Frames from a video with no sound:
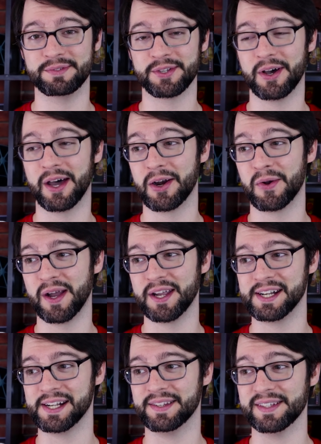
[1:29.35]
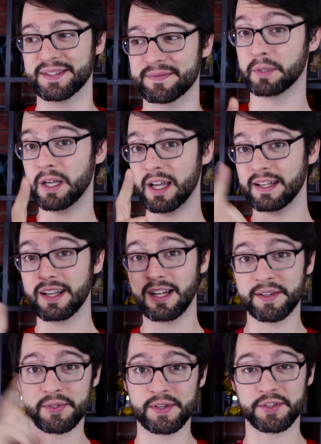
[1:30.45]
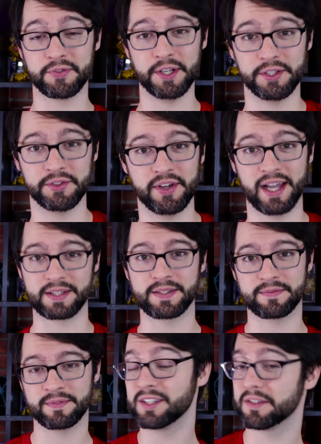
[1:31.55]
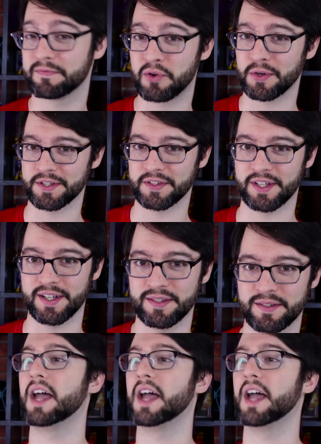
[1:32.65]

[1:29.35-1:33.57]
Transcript: So I don't know why you need this. But it also has a field effect because of course it does.